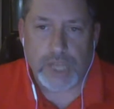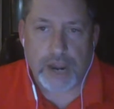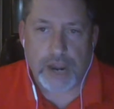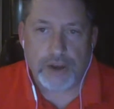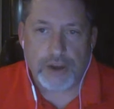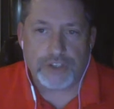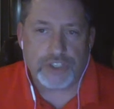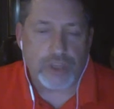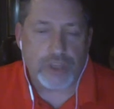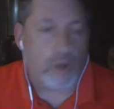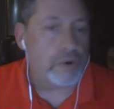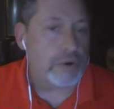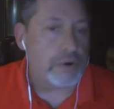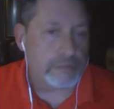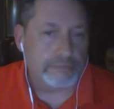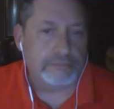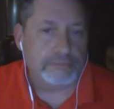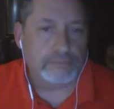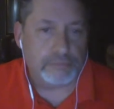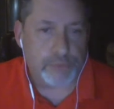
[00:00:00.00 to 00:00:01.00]
Aaron
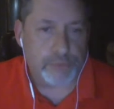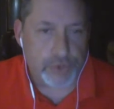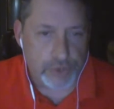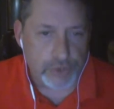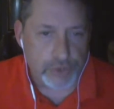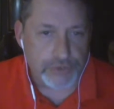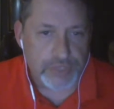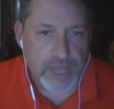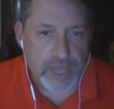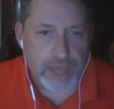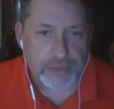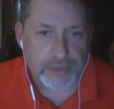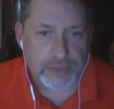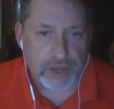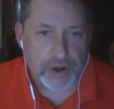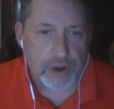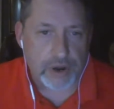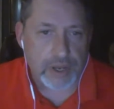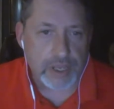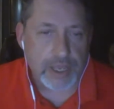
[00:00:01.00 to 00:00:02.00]
Stoner produced that
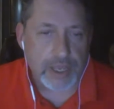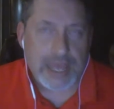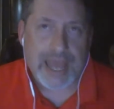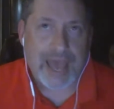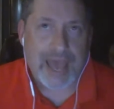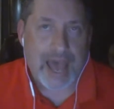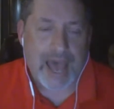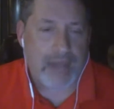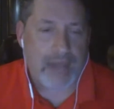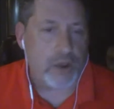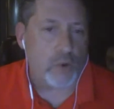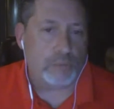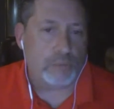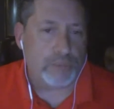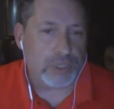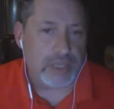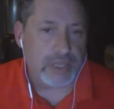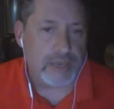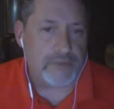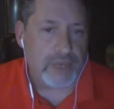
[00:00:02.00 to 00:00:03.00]
theory. I don't
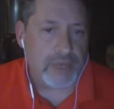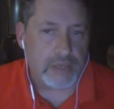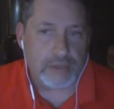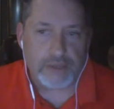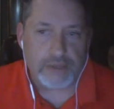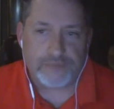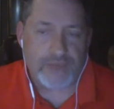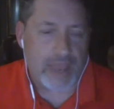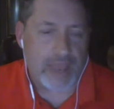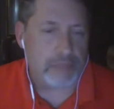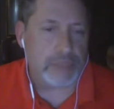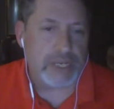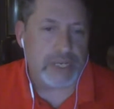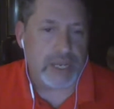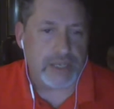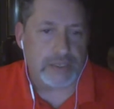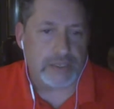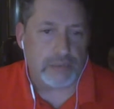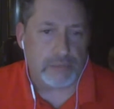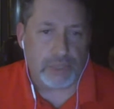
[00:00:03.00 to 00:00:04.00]
believe it. The family
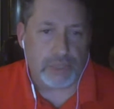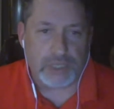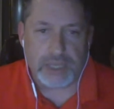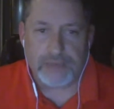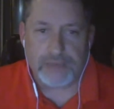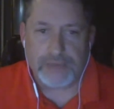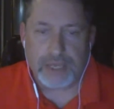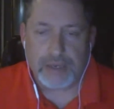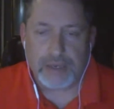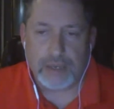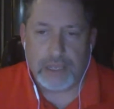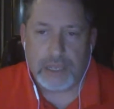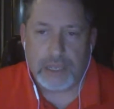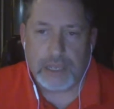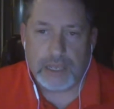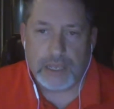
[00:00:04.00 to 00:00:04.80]
doesn't believe it.